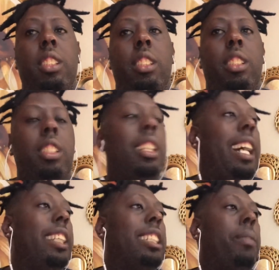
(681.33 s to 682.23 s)
So
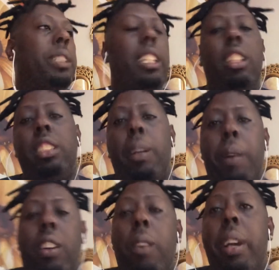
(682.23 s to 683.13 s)
guys, as I said, just drop
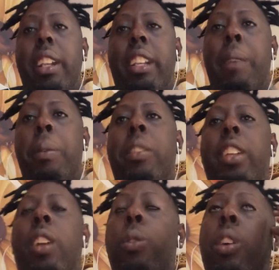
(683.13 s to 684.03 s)
a comment. I make me
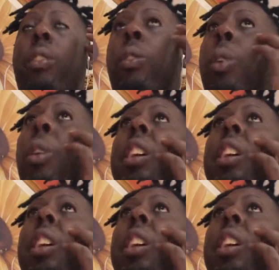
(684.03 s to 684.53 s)
think, what do you